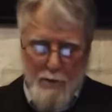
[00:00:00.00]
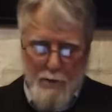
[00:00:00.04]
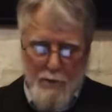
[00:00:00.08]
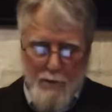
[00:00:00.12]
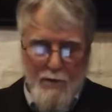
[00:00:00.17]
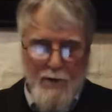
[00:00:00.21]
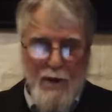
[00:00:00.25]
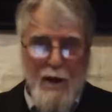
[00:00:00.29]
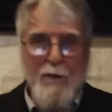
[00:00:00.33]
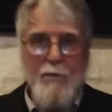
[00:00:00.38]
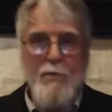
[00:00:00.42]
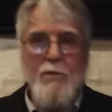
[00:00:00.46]

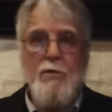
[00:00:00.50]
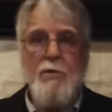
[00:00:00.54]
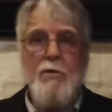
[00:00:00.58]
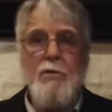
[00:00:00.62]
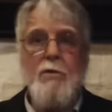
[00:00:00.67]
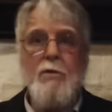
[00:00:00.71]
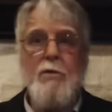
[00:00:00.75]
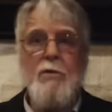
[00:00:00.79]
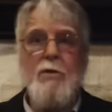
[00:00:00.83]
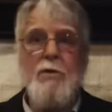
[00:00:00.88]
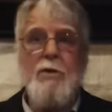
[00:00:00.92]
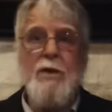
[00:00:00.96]
So that's
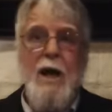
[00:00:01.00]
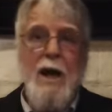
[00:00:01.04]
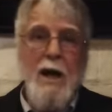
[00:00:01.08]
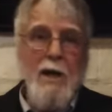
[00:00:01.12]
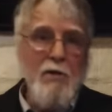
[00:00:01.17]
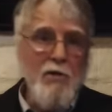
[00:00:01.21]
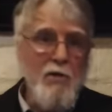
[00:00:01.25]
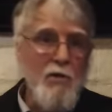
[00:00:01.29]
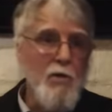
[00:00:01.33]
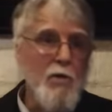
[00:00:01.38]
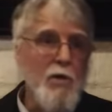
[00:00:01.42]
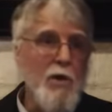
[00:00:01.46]

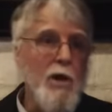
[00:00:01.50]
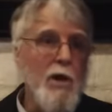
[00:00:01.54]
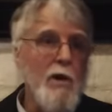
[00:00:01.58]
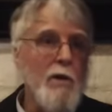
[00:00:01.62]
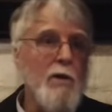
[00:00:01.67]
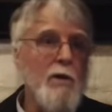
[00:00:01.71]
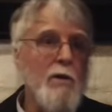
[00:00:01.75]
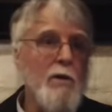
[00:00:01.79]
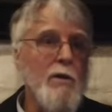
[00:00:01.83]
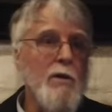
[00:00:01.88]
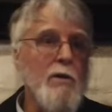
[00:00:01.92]
that Sunnah,